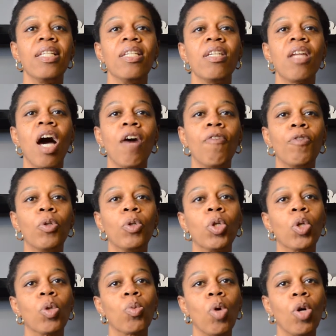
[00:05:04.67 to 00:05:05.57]
novel
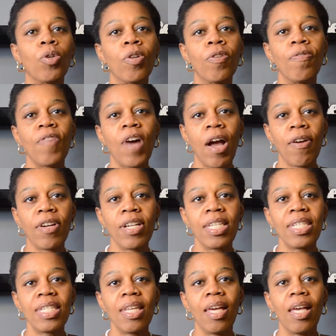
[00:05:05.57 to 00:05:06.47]

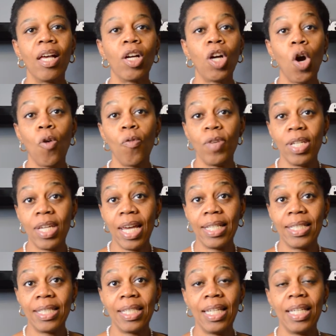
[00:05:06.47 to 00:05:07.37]
coronavirus,
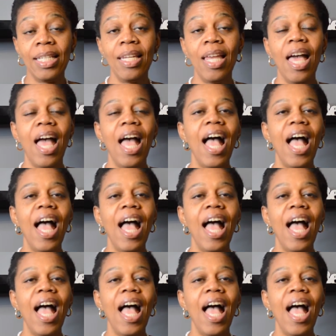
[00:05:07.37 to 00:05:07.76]
COVID-19,